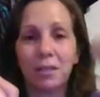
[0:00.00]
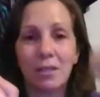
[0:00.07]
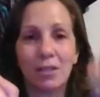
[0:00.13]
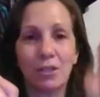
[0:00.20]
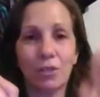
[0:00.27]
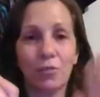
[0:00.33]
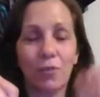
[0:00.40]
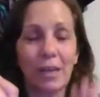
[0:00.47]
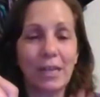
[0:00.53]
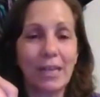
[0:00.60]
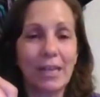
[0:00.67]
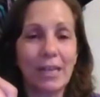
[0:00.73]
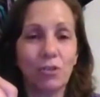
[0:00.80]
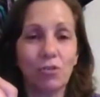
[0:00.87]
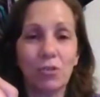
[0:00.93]
The divine
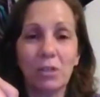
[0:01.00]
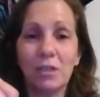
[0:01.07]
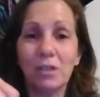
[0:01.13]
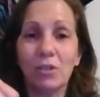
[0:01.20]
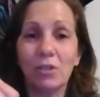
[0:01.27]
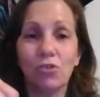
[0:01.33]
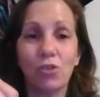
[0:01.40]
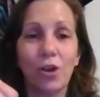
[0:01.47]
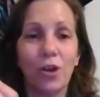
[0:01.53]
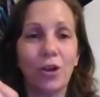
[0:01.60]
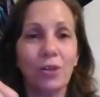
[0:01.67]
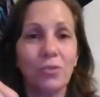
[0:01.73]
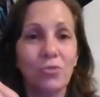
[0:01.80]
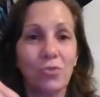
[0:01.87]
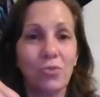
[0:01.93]
energy is in
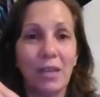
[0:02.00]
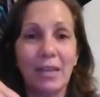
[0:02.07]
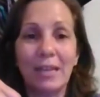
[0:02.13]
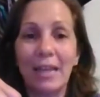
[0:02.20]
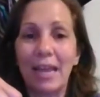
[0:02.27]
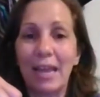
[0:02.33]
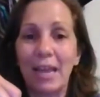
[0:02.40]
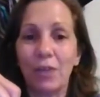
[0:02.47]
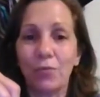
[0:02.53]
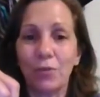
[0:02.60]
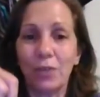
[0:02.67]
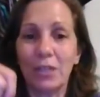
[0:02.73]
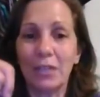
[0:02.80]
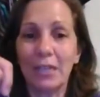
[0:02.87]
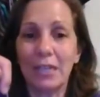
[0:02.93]
charge, and
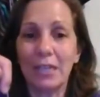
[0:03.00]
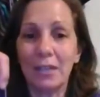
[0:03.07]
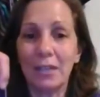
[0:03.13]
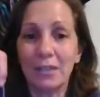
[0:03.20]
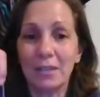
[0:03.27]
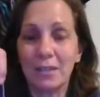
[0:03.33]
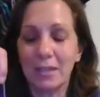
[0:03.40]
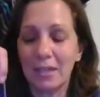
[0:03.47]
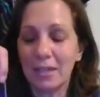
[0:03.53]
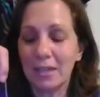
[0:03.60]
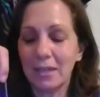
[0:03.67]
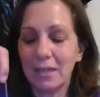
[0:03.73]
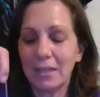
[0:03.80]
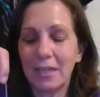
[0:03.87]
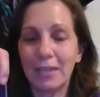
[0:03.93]
everything
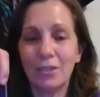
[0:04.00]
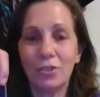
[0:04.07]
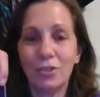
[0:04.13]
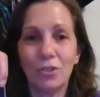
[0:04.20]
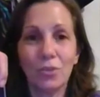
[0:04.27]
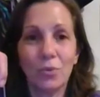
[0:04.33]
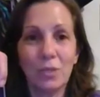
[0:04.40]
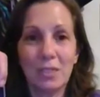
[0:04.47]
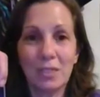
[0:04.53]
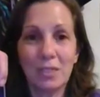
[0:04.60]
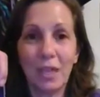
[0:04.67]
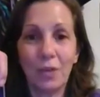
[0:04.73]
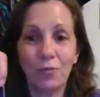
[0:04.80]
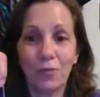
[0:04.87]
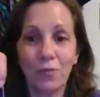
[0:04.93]
that you do is
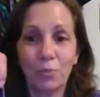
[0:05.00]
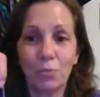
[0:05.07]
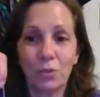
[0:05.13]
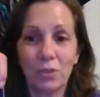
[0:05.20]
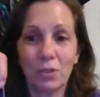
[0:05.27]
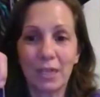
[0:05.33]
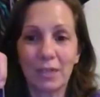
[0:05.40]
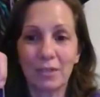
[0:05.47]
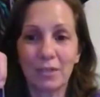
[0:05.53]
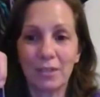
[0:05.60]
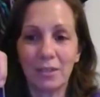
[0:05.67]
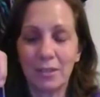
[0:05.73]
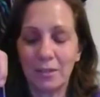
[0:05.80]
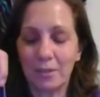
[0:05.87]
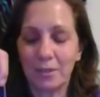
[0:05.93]
safe and protected.